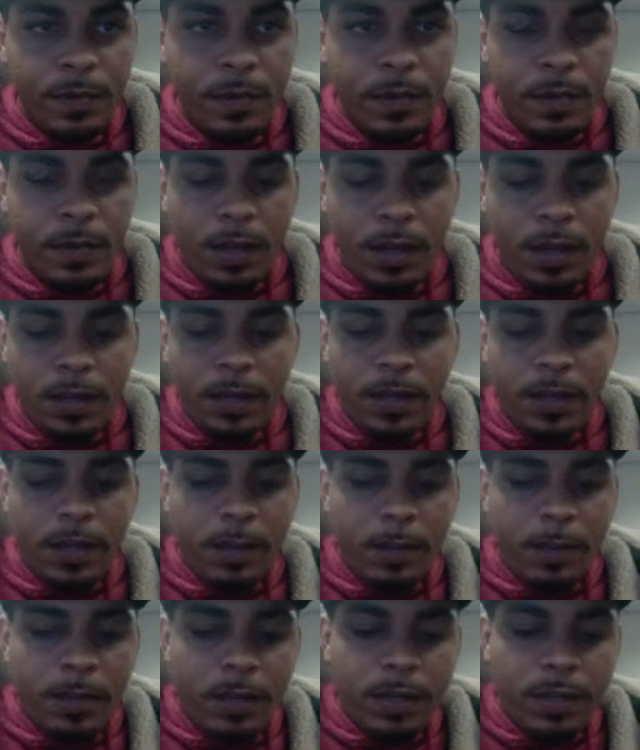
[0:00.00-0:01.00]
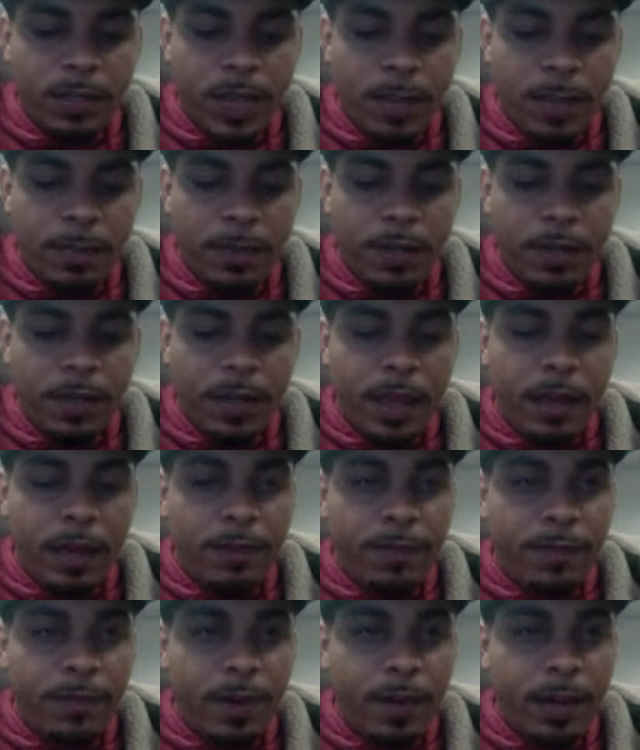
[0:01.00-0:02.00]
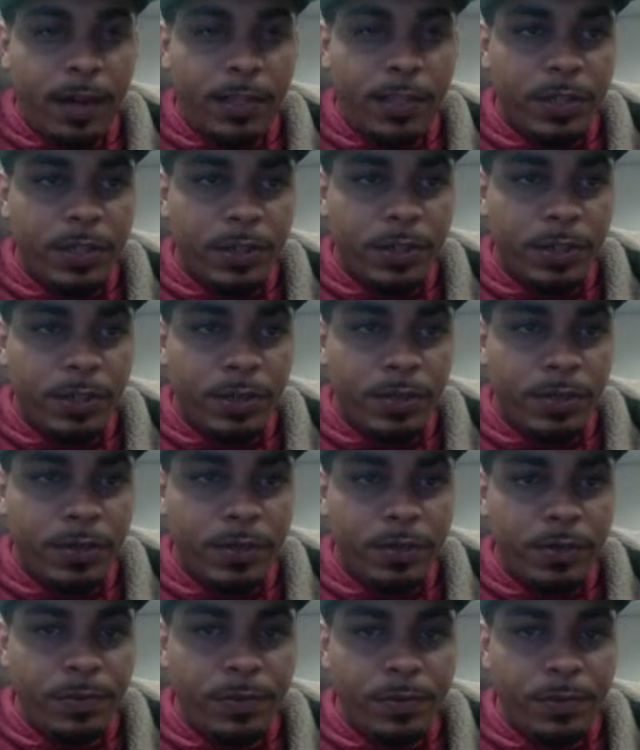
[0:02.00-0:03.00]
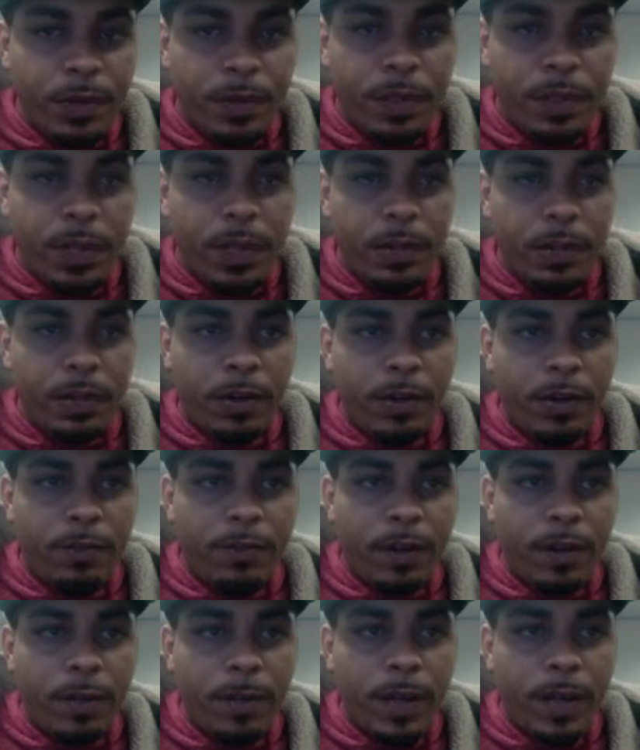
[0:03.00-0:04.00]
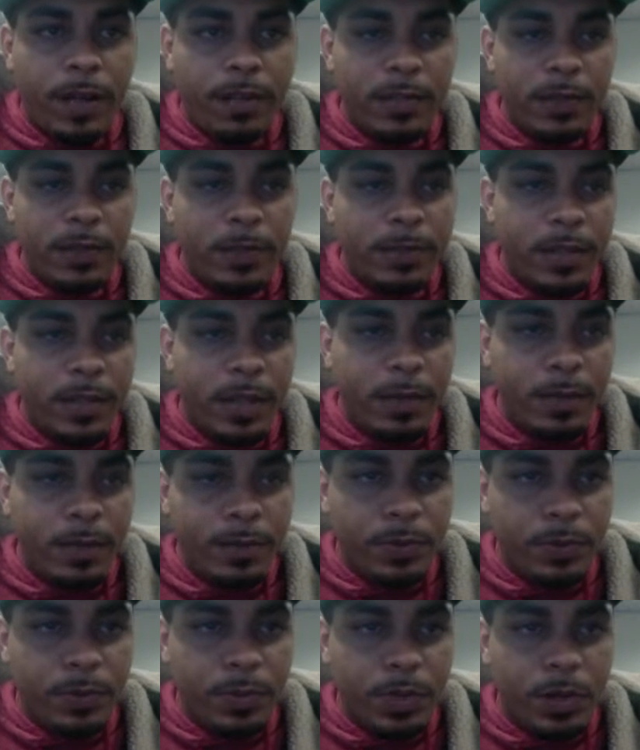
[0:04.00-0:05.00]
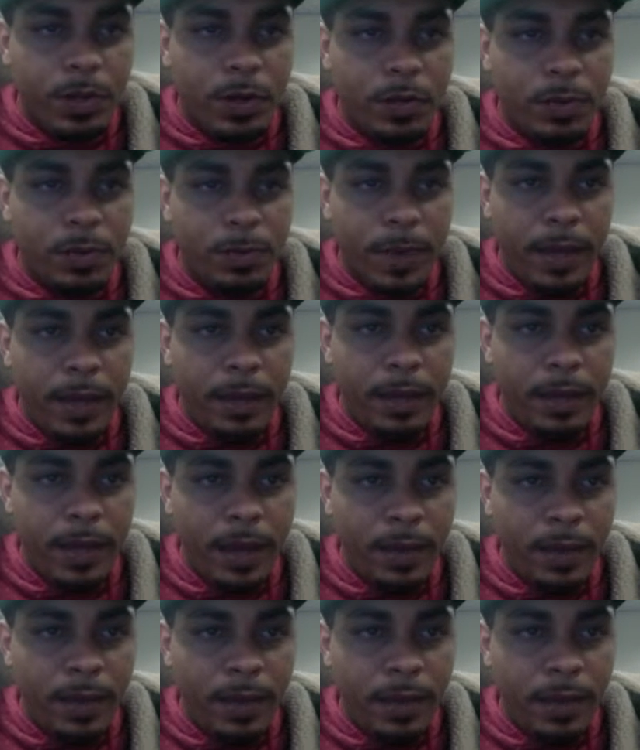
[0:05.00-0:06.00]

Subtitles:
and then I'm gonna type in that font I showed you on the Font Palace website, which was called Bank Gothic,